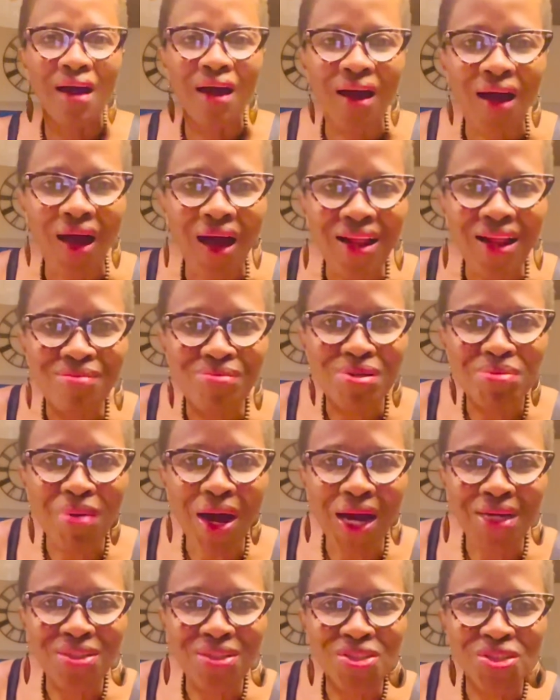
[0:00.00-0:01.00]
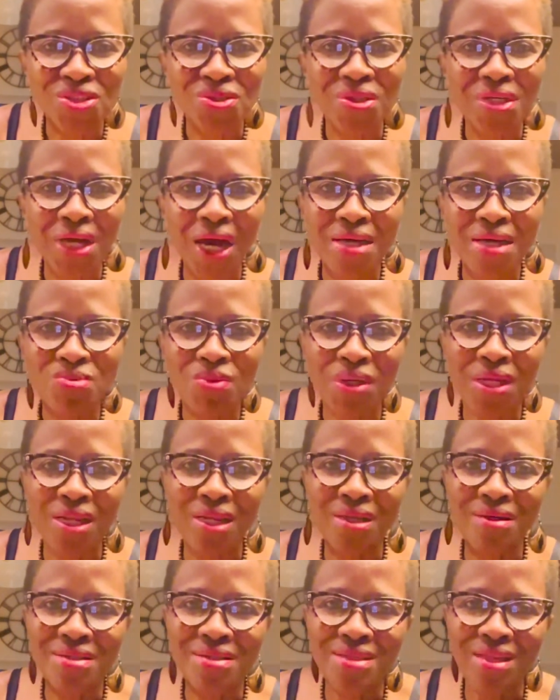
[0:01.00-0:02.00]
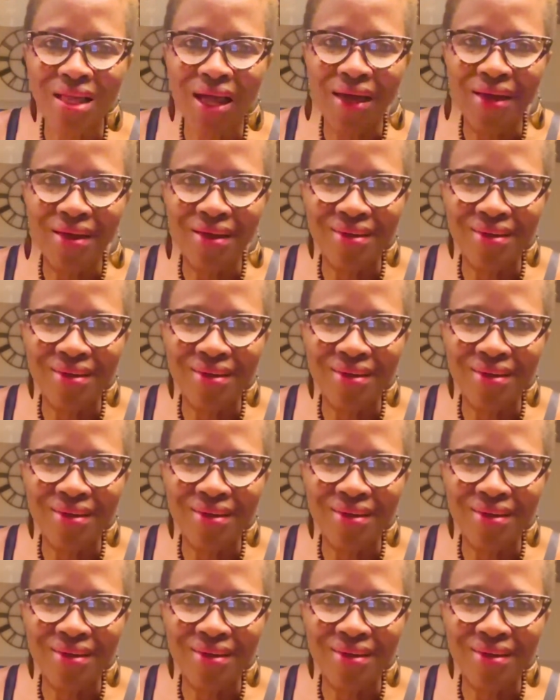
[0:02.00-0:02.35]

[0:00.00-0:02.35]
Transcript: I'll be back to show you guys what it looks like.